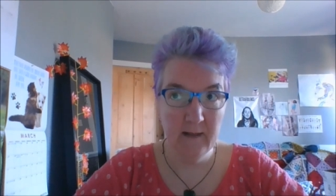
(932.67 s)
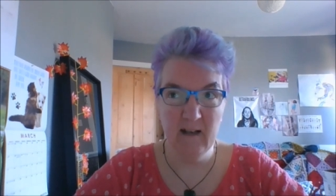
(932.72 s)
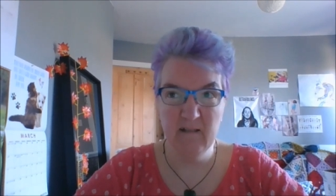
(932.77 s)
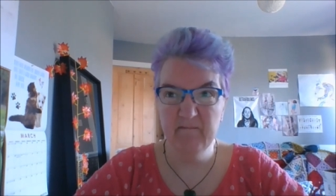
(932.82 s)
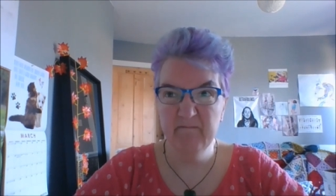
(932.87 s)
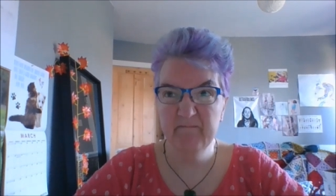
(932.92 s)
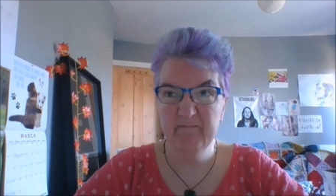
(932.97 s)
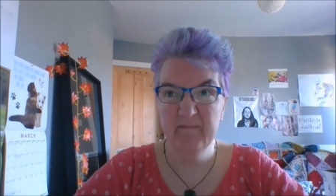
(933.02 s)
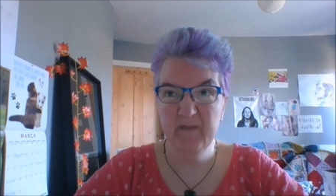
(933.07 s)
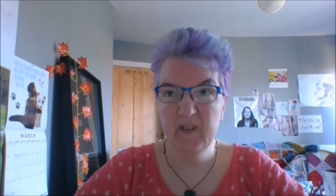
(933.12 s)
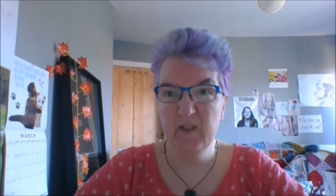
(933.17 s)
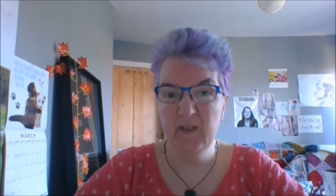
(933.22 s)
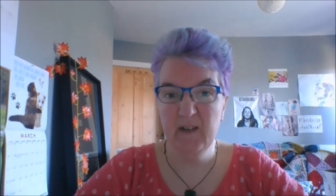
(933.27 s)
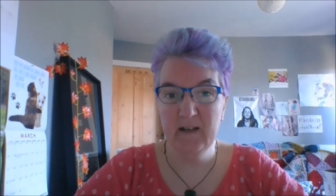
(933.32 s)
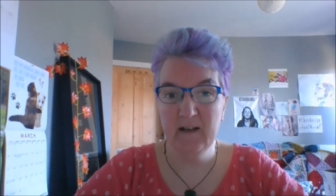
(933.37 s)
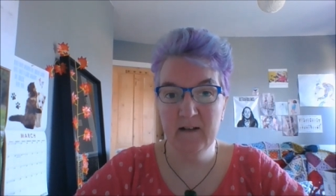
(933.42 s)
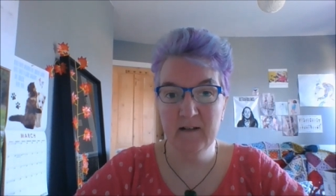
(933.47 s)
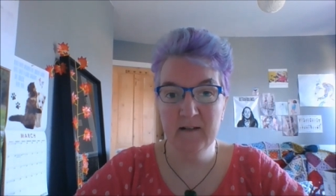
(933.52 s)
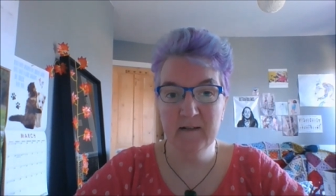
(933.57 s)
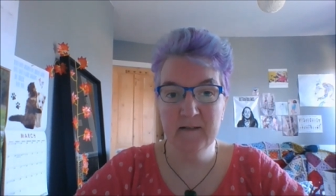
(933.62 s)
yeah, just
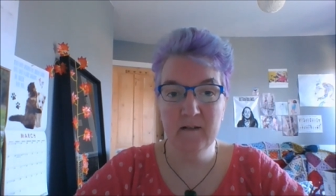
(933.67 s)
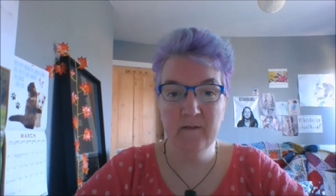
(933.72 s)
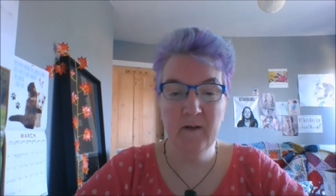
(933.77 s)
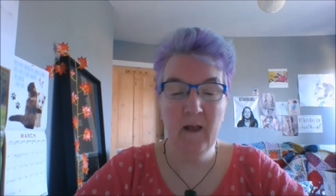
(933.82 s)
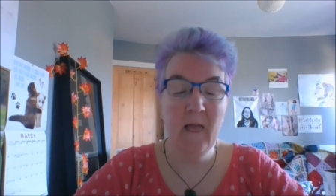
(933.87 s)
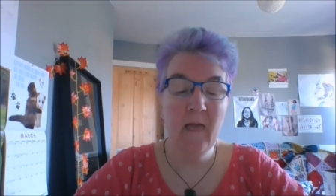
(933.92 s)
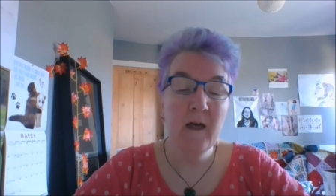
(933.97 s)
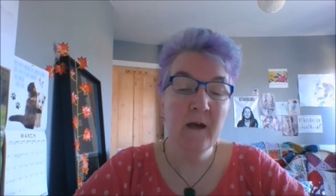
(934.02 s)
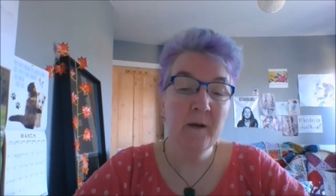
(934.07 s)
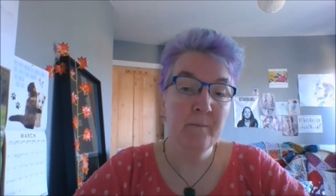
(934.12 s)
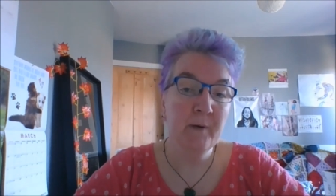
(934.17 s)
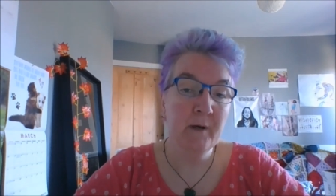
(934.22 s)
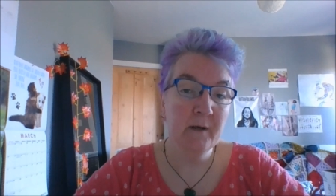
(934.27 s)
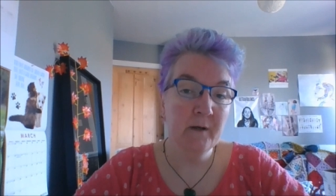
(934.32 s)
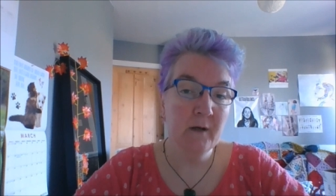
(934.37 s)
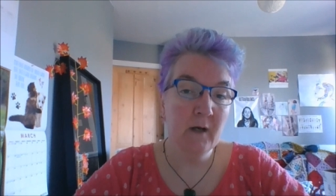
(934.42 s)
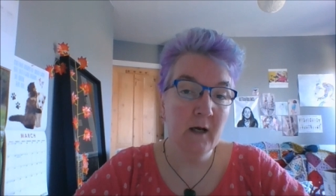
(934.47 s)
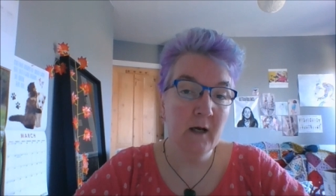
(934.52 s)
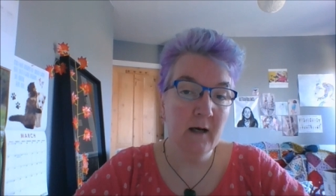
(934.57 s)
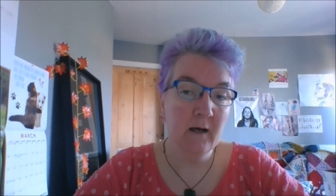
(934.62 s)
that kind of stuff.
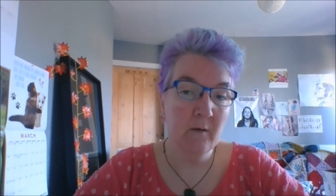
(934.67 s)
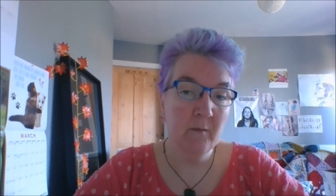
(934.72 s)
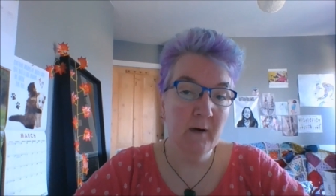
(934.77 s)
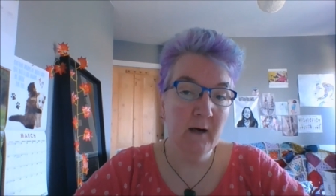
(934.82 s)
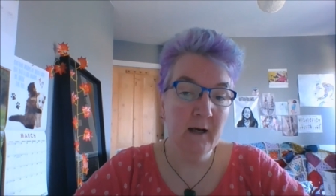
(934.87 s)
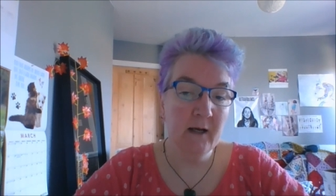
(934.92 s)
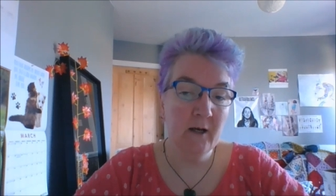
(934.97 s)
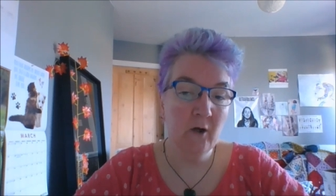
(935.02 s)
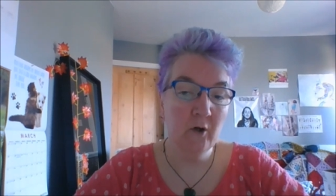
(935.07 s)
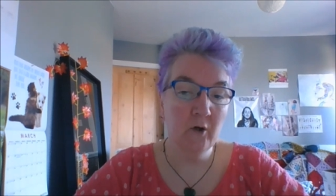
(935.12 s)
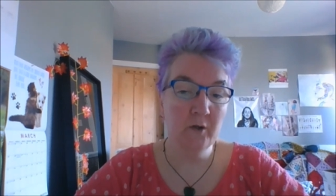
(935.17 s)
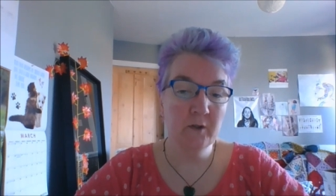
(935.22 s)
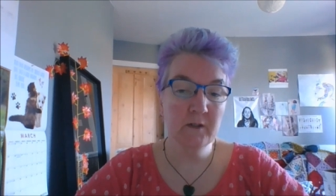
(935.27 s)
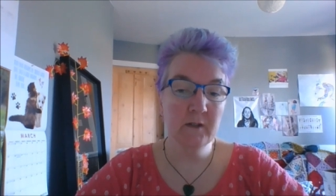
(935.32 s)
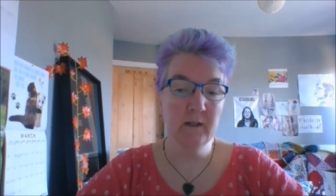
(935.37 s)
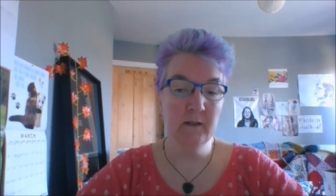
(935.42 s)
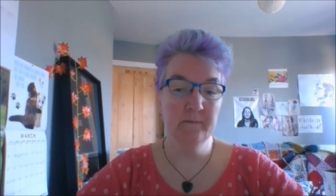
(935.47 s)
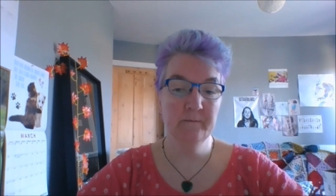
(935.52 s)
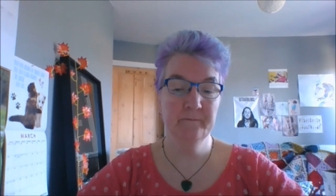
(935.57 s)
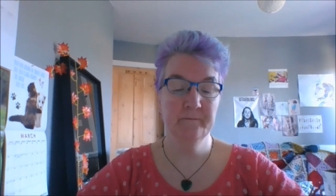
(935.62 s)
But uh, when I log on
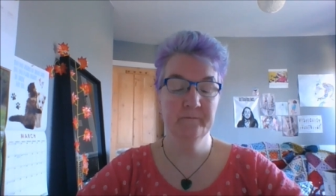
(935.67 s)
to